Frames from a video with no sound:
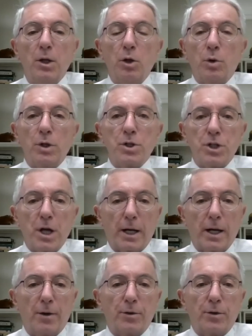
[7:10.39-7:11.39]
You can check
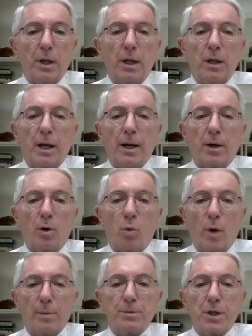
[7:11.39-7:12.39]
out the ENAC
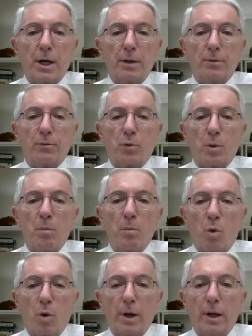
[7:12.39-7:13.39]
website for
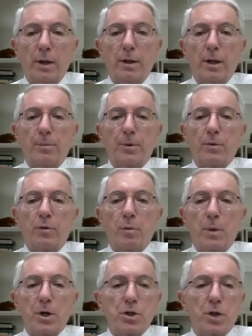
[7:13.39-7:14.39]
more in-depth
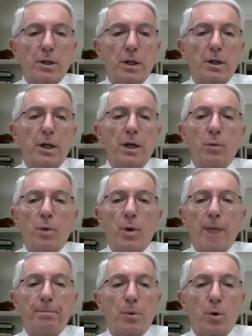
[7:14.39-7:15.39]
information on the
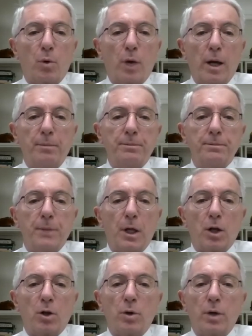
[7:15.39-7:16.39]
TDRAAP program,
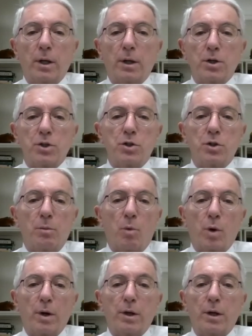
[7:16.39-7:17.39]
including additional
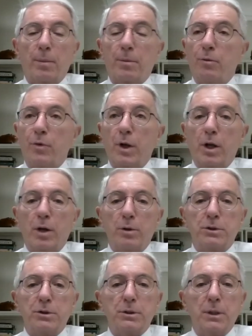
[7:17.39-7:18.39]
more in-depth
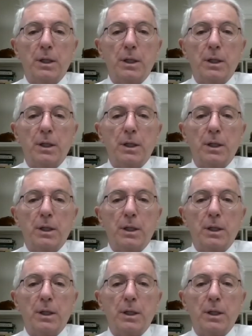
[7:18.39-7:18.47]
videos,